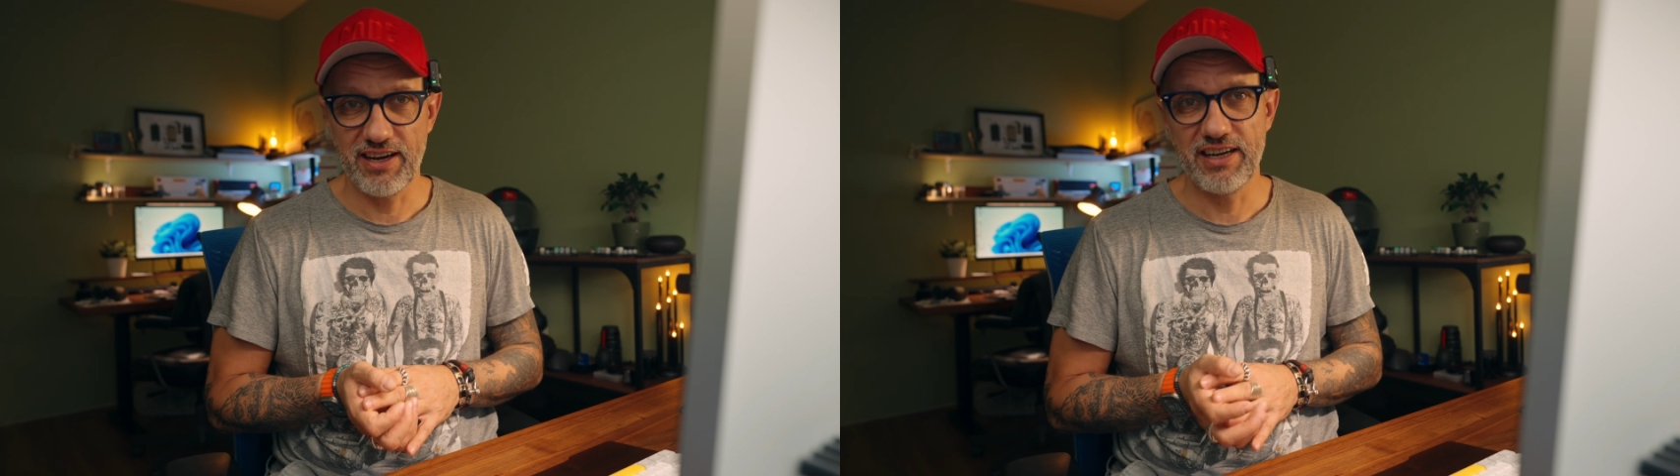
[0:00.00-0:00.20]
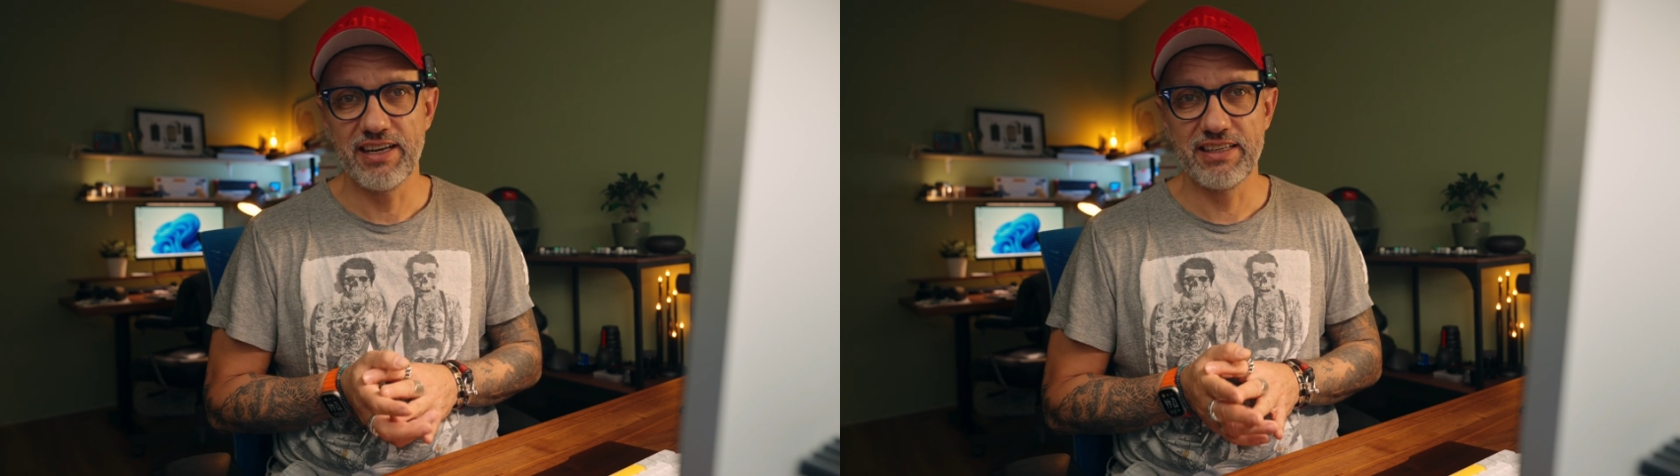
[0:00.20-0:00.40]

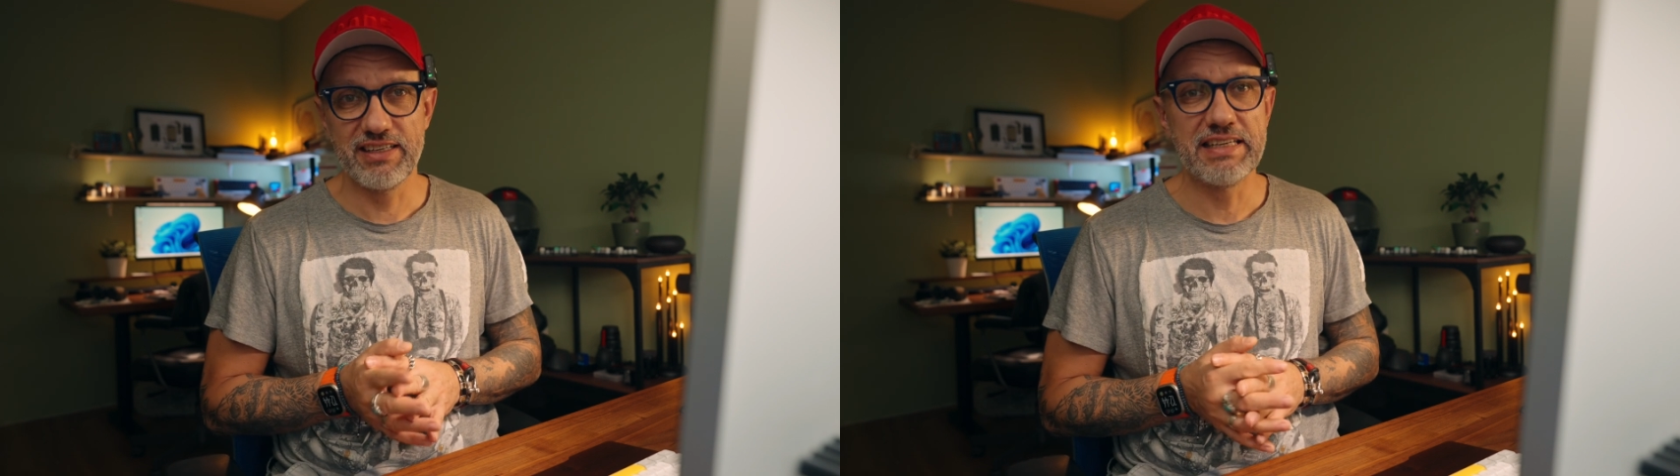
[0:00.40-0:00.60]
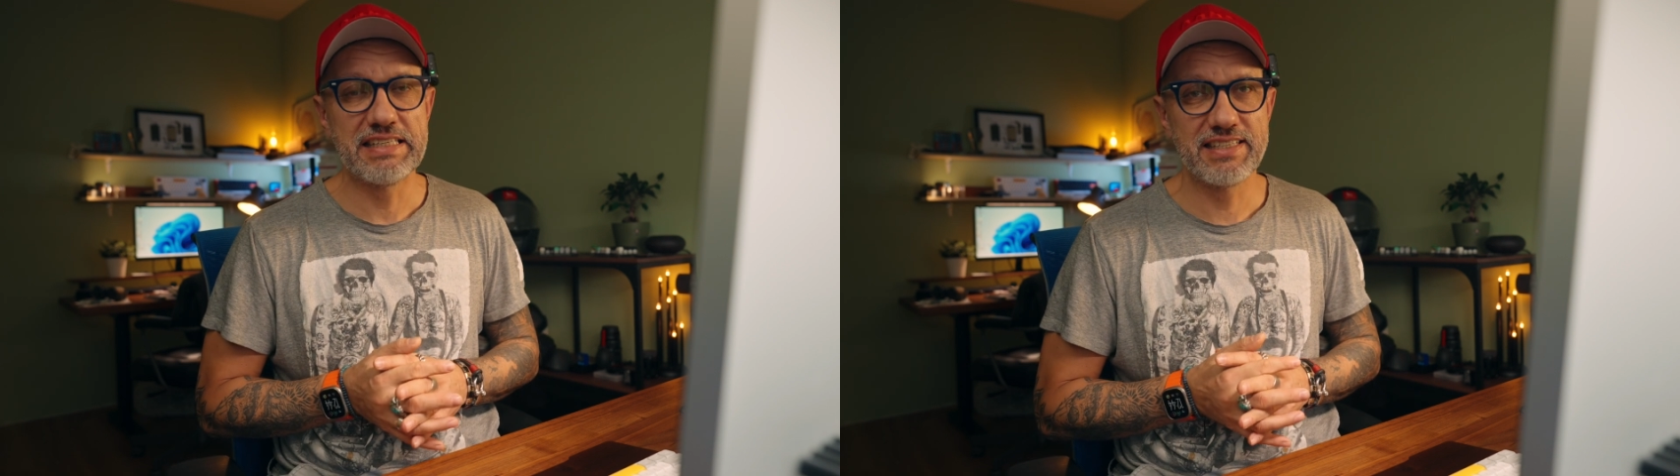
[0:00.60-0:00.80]
I
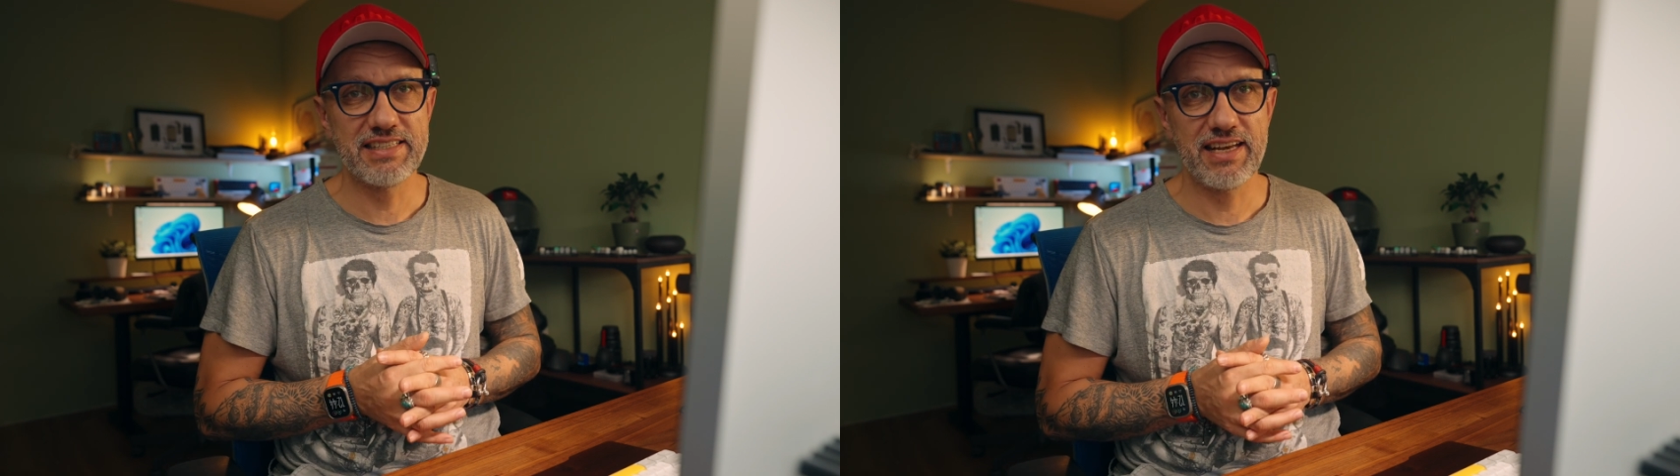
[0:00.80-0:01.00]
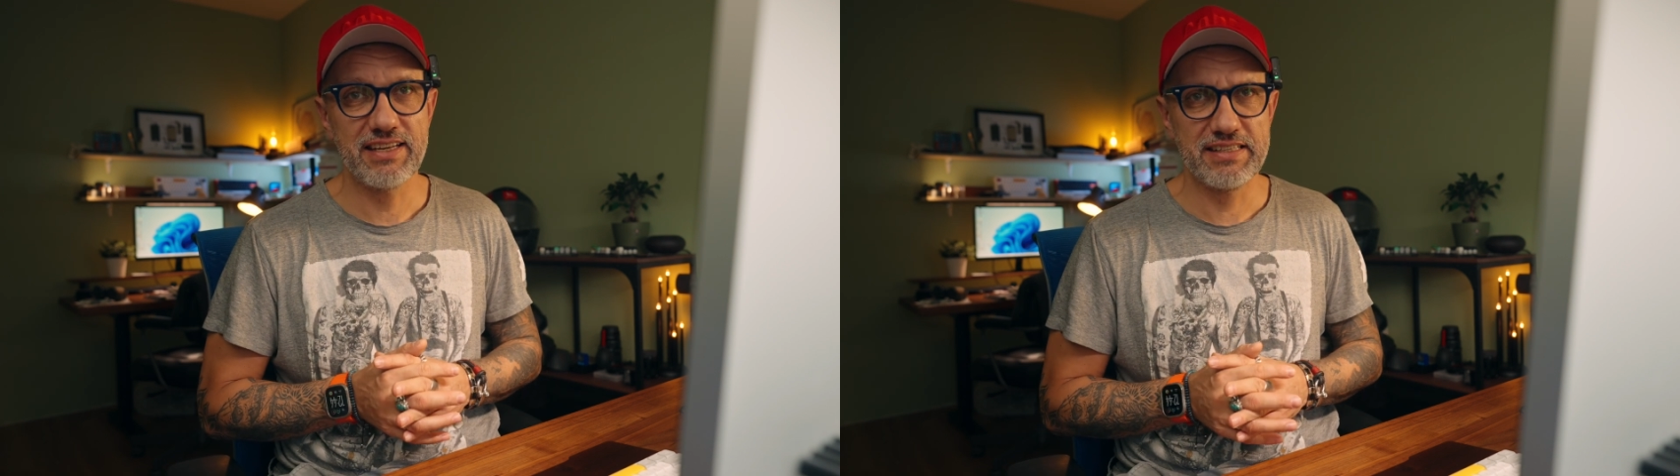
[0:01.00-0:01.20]
did
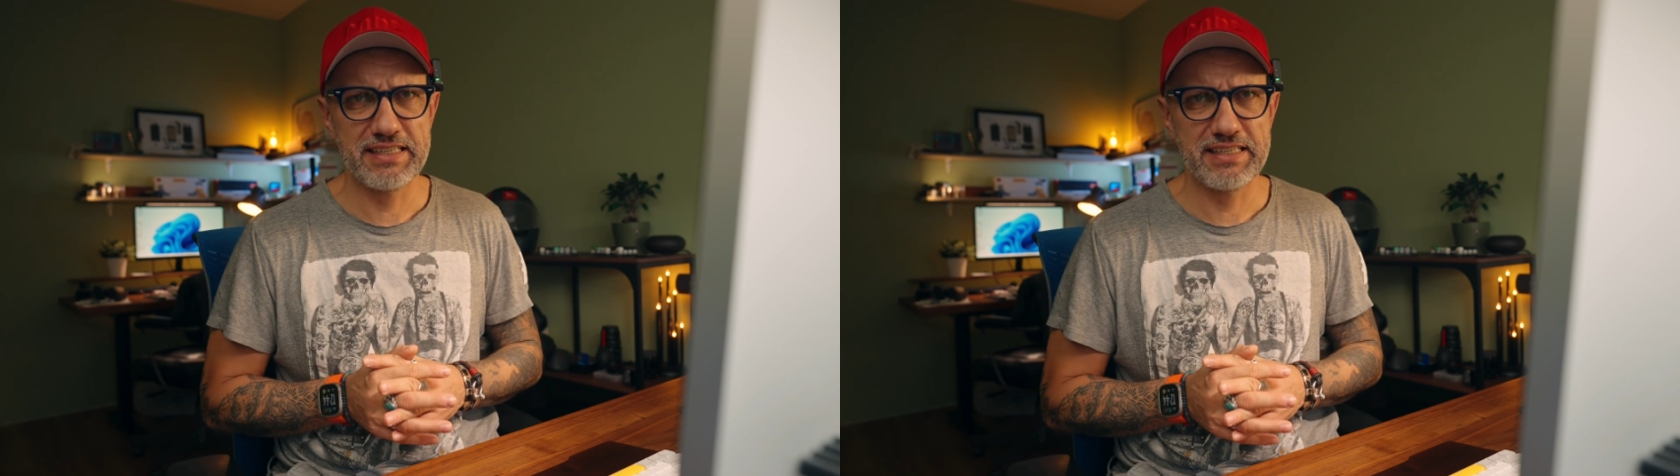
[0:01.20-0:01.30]
that.